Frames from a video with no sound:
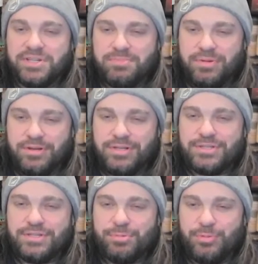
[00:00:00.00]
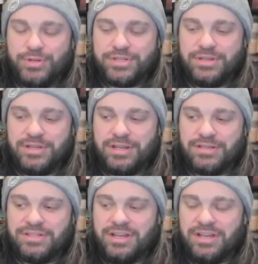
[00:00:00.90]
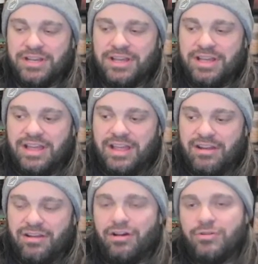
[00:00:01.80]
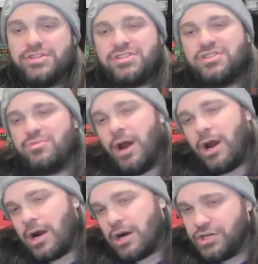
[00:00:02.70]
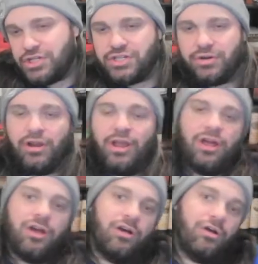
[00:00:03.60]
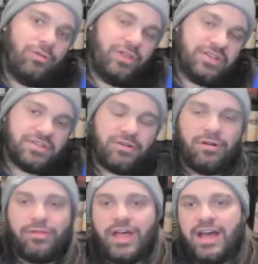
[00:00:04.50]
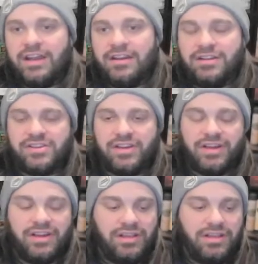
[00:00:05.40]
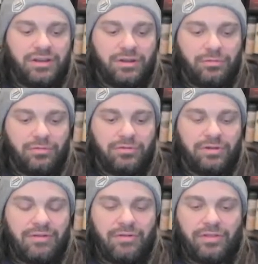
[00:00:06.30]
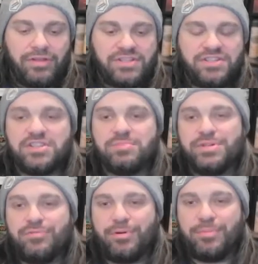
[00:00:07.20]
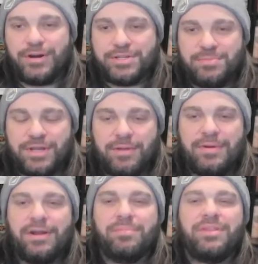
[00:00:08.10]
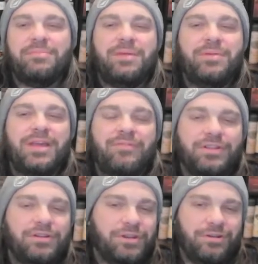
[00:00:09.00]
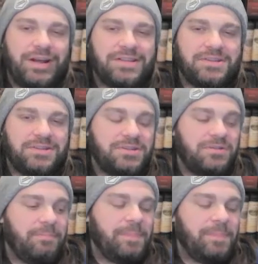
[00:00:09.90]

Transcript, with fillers: experiences with whiskey and and oh it's too harsh or oh this or oh that and uh, you know give all these dismissive remarks to make about it but they maybe have a little curiosity too